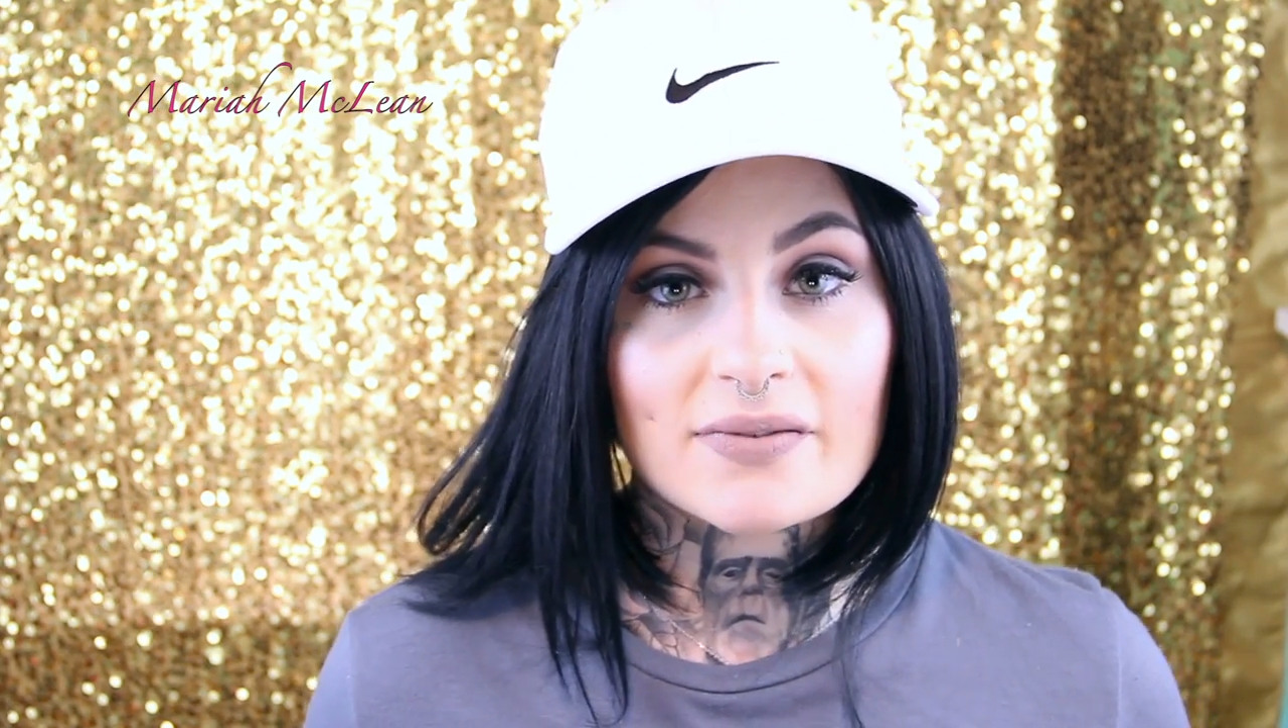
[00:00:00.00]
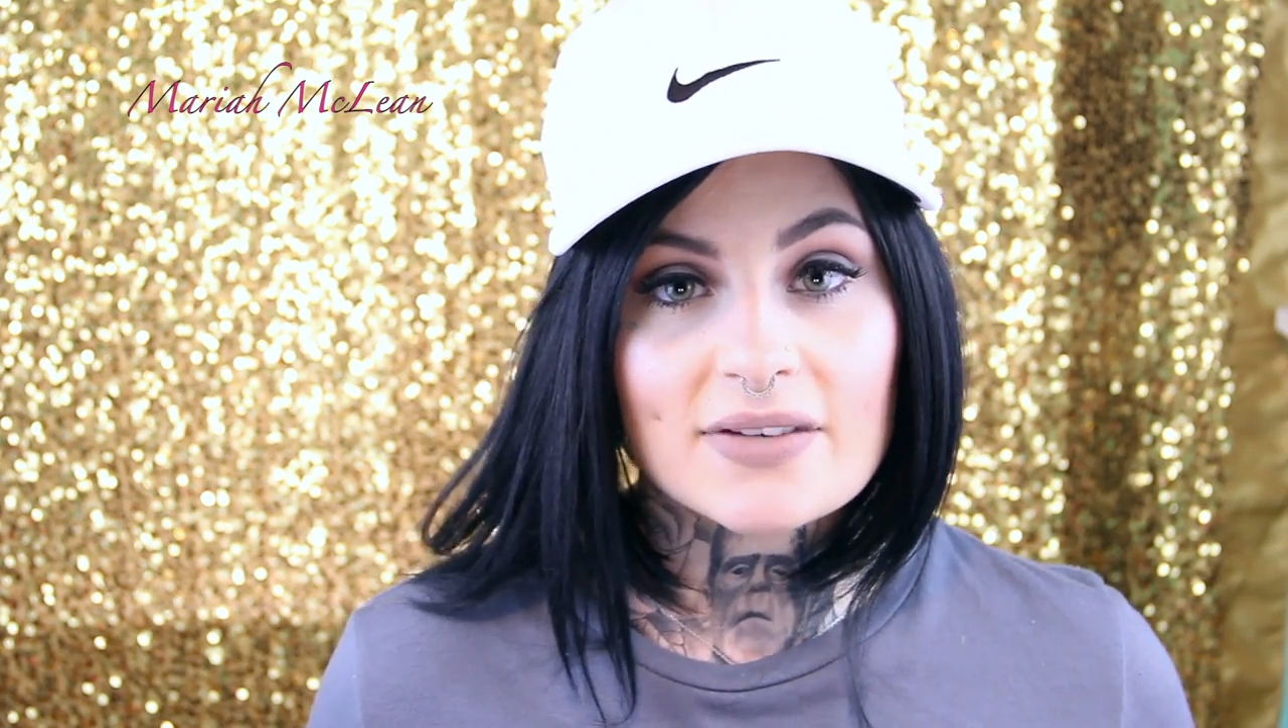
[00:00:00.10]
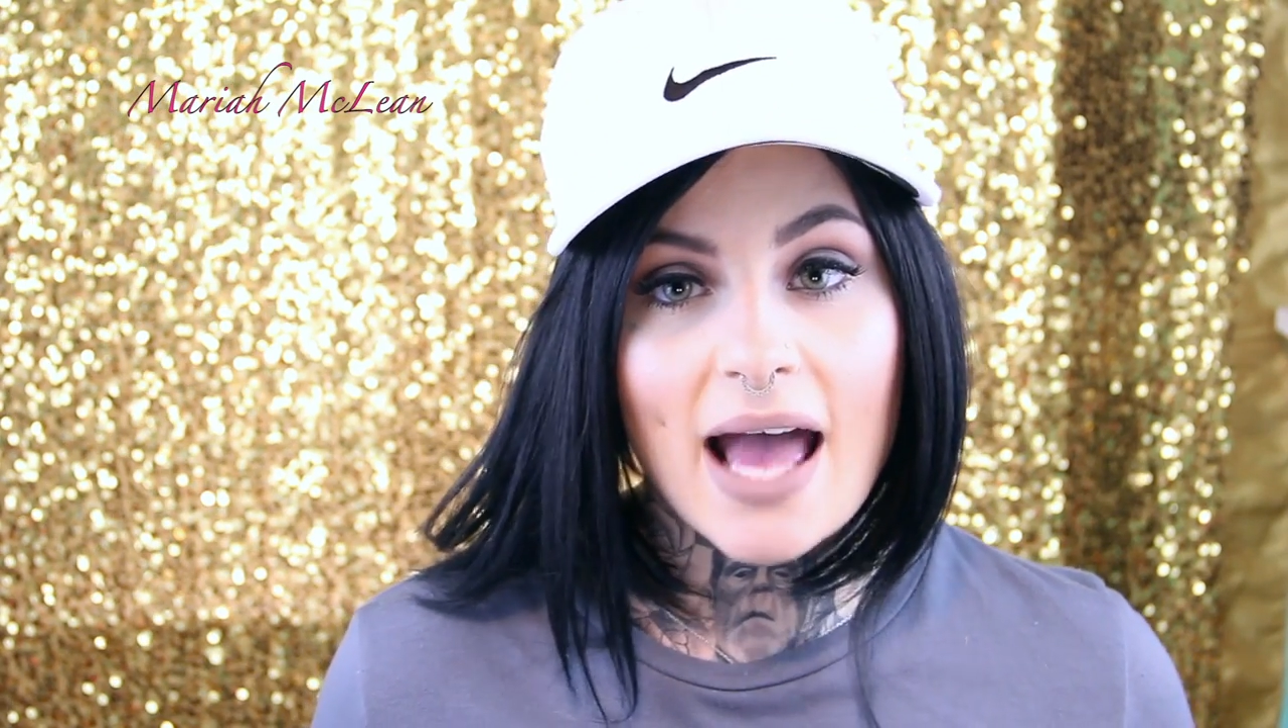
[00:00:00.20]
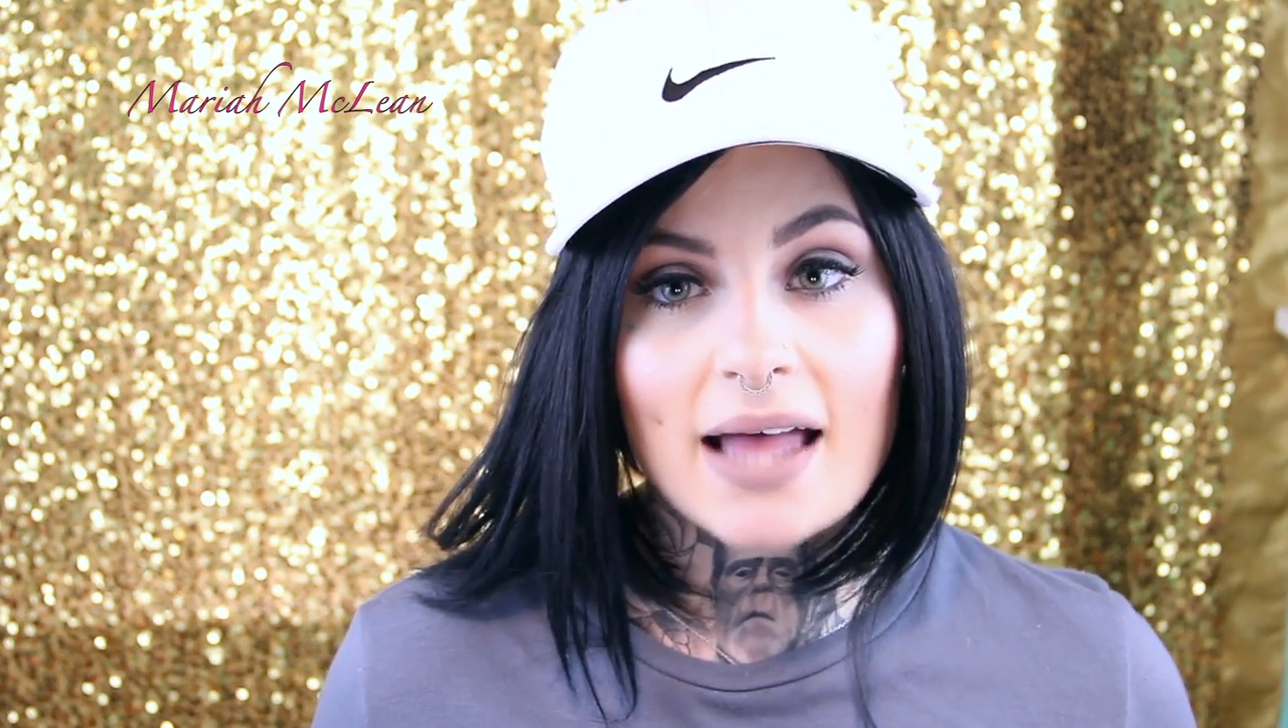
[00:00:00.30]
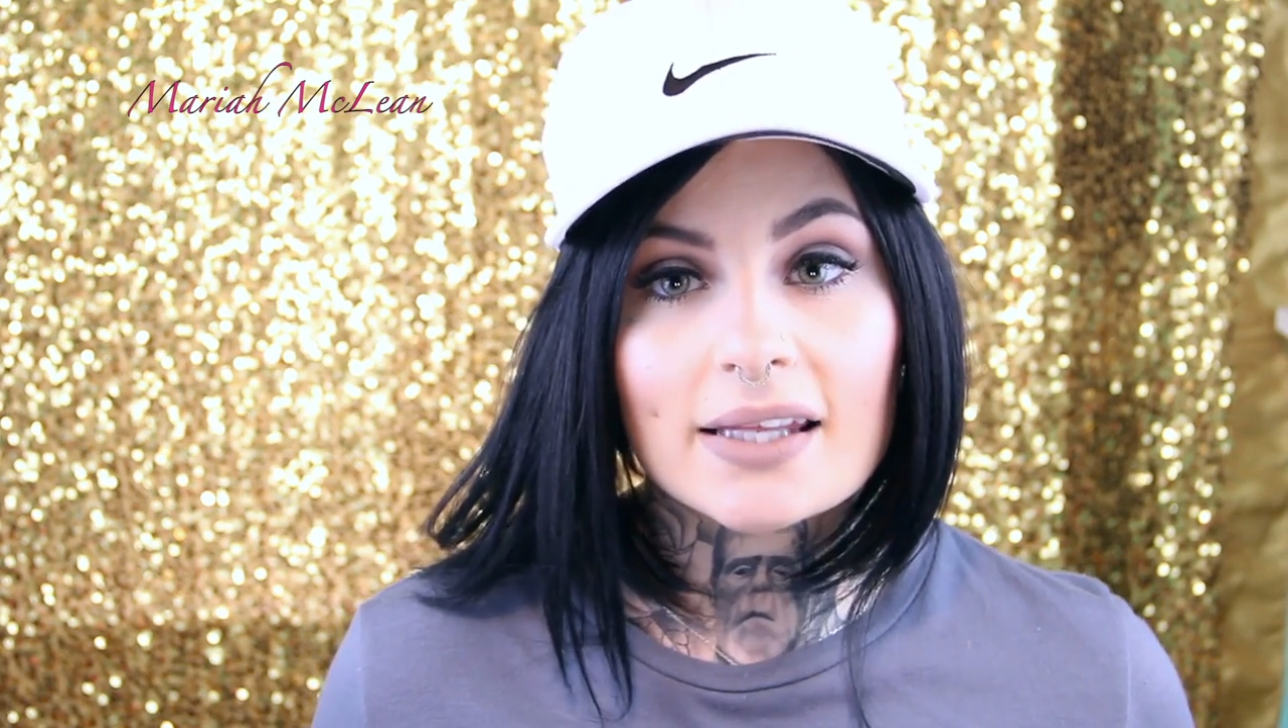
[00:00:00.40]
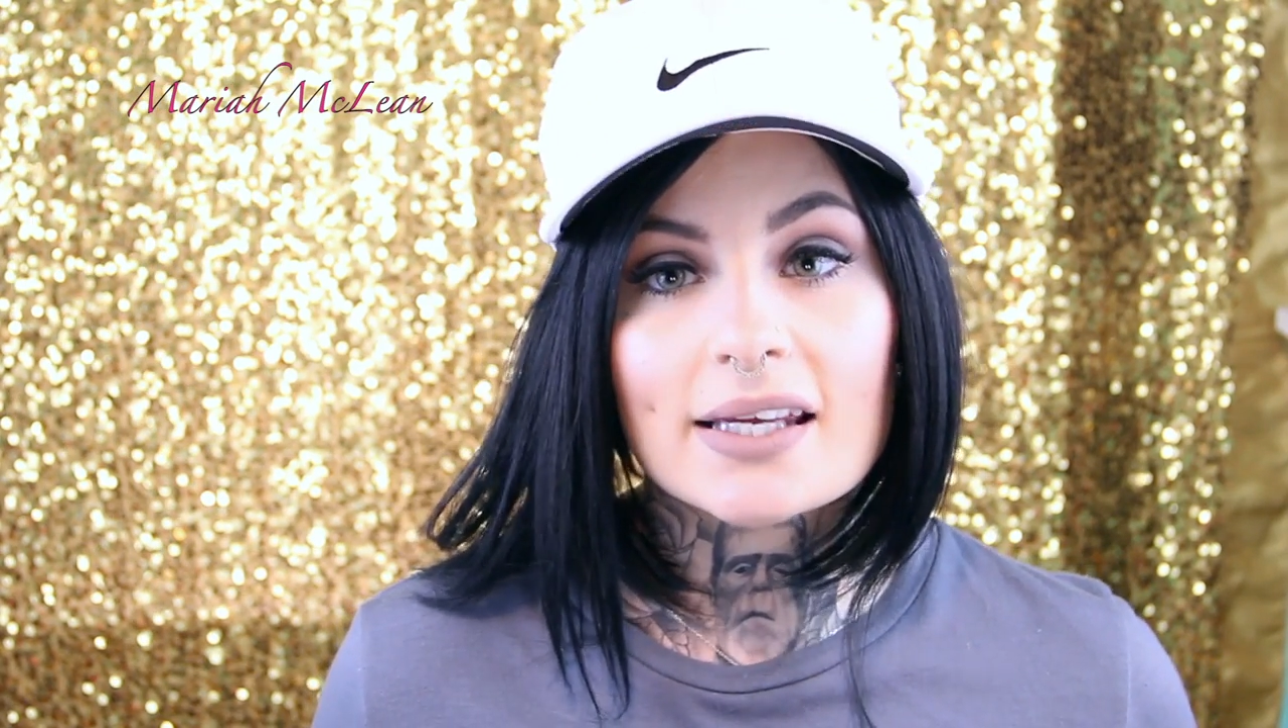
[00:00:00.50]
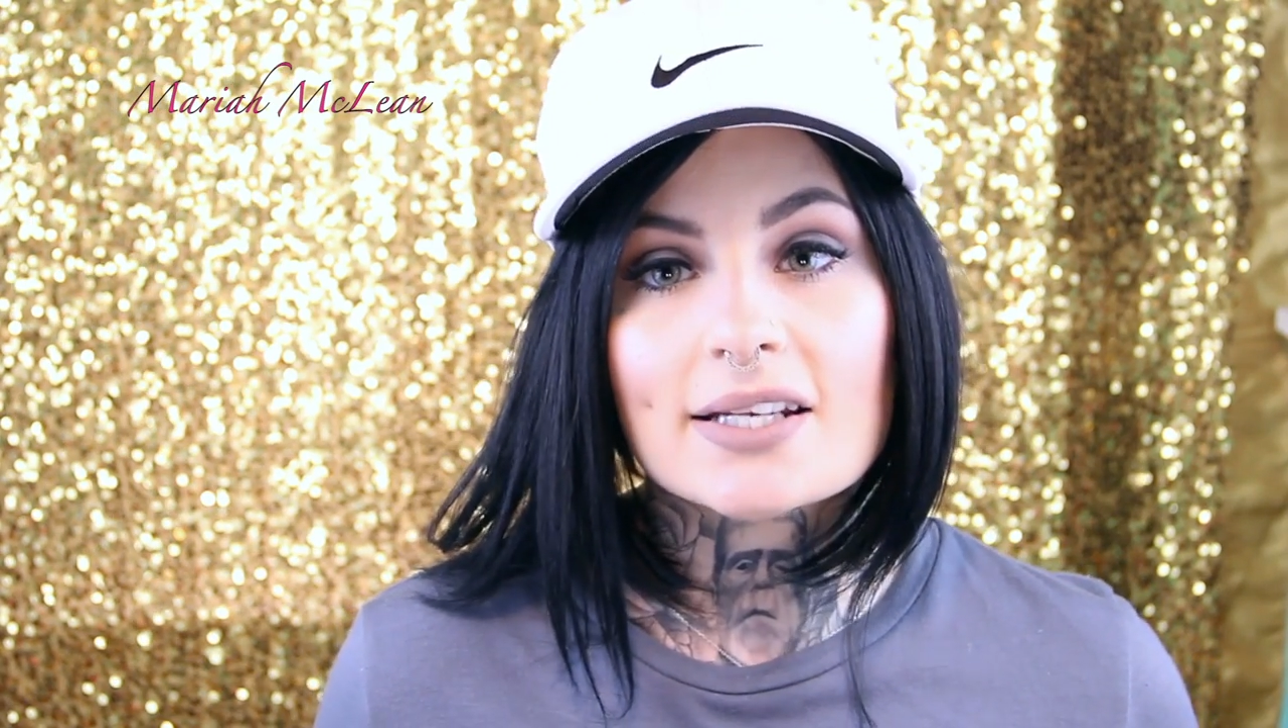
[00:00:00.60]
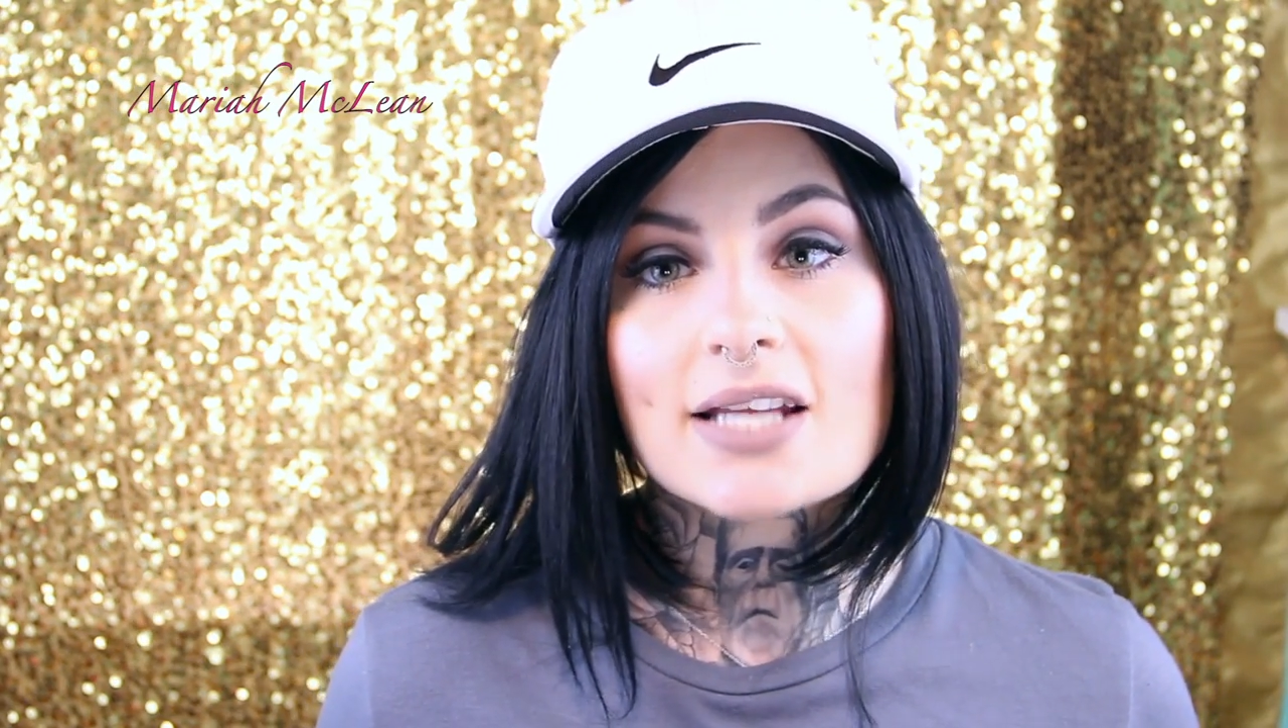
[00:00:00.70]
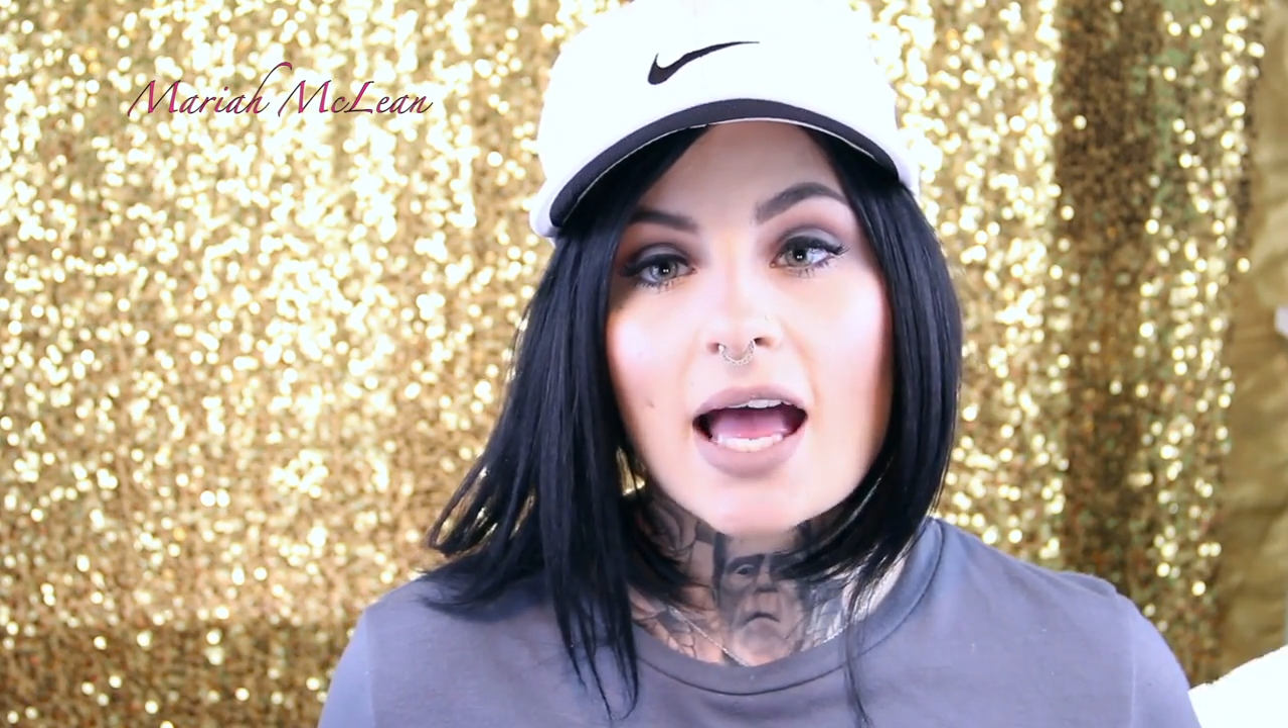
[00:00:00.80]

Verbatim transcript: of knowledge,